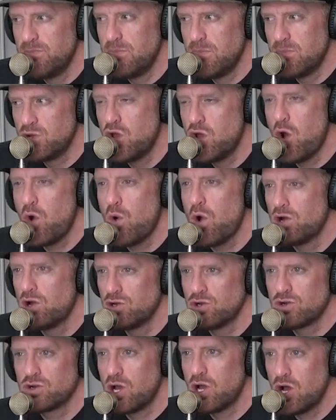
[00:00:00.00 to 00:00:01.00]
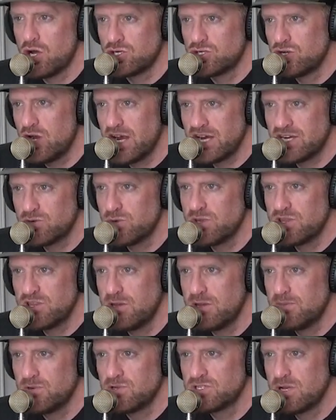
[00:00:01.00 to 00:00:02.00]
go under contract with
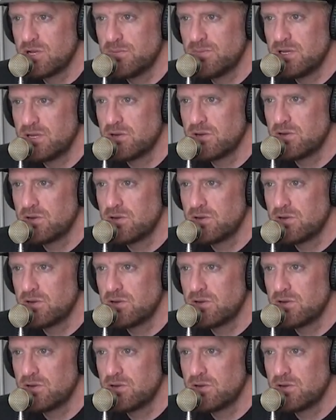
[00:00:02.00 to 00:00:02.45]
them or something? Or